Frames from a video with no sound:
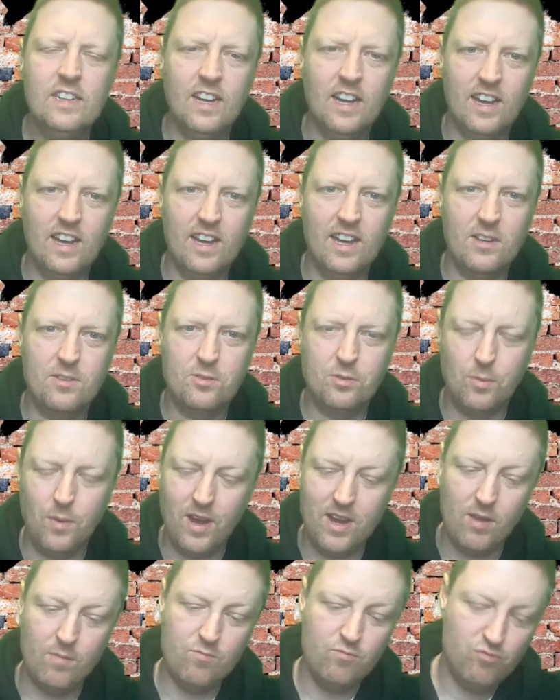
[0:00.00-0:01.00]
So
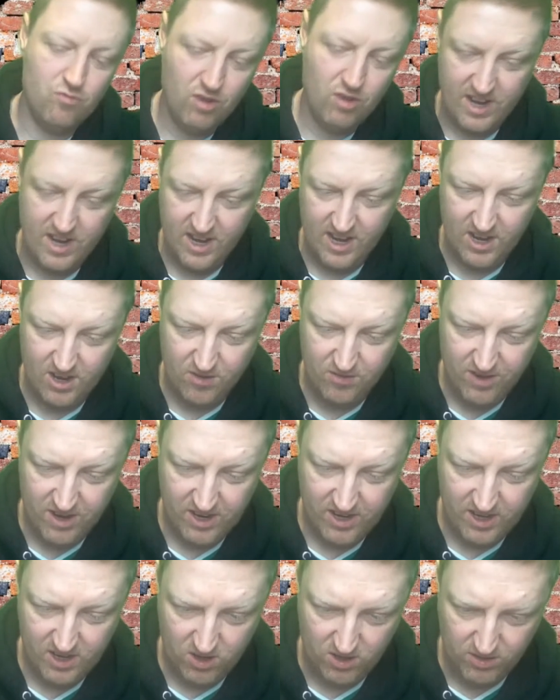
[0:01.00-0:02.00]
I am really,
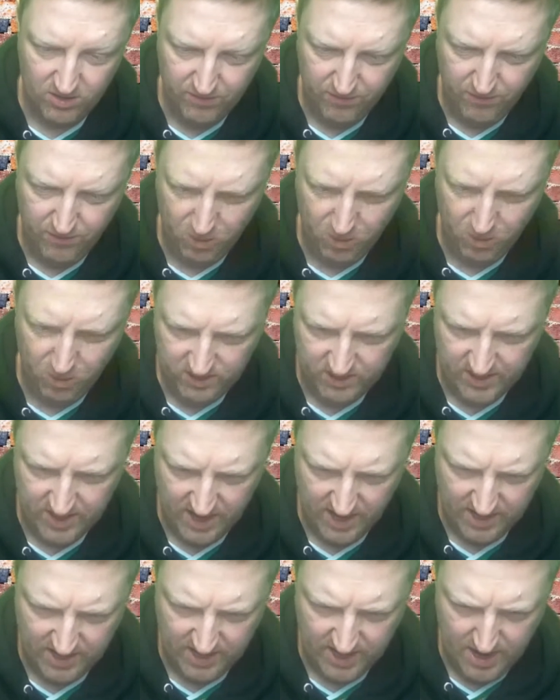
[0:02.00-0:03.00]
really looking forward to
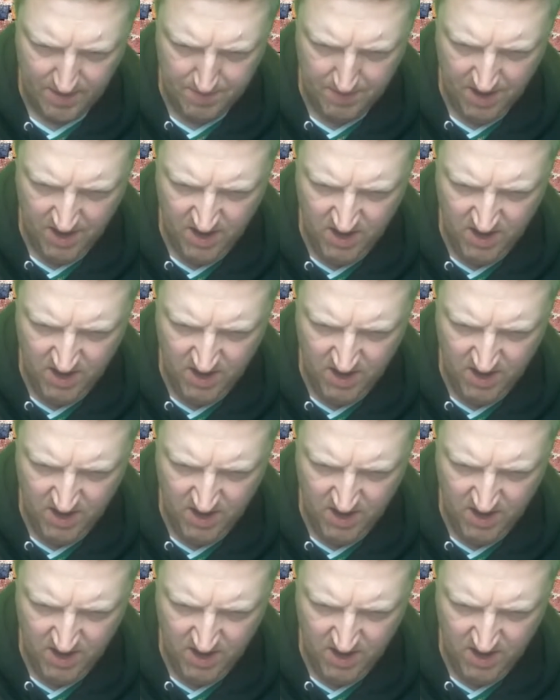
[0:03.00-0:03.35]
that game.